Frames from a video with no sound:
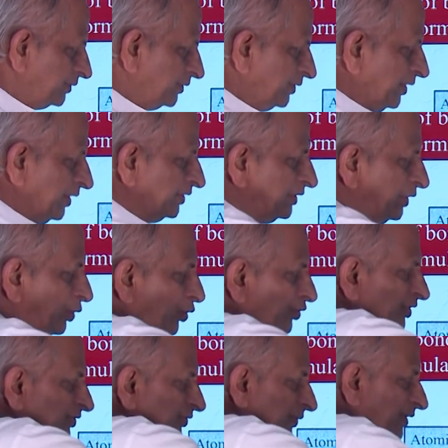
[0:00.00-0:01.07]
this
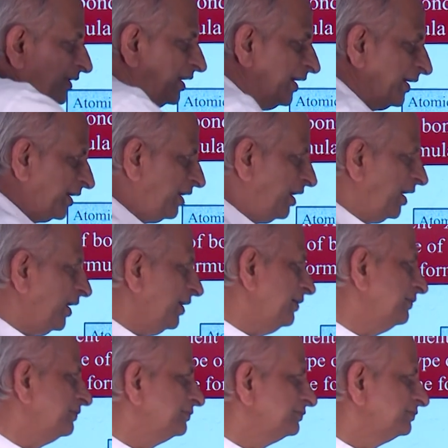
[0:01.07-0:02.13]
loses 1 electron,